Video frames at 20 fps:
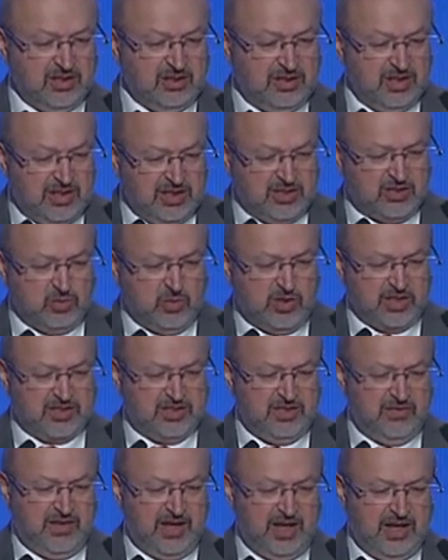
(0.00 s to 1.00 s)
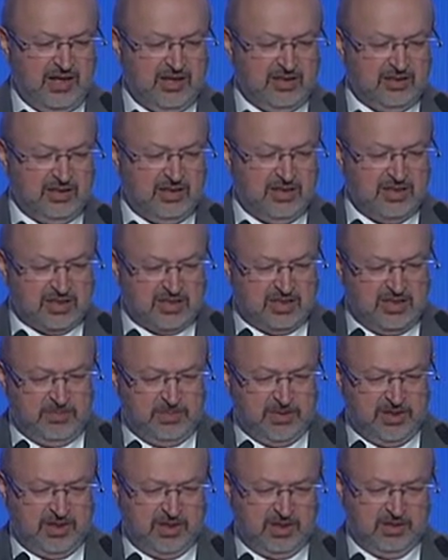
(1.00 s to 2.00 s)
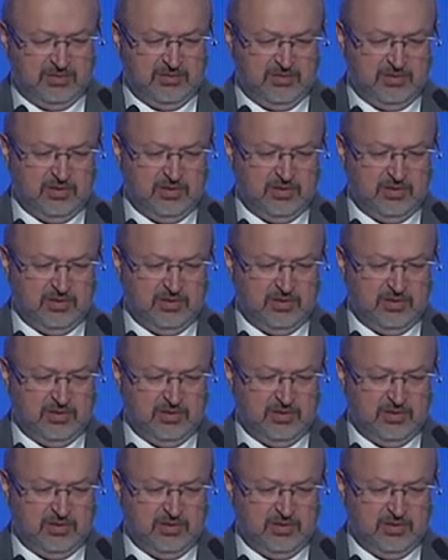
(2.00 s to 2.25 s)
the East-West divide is deepening,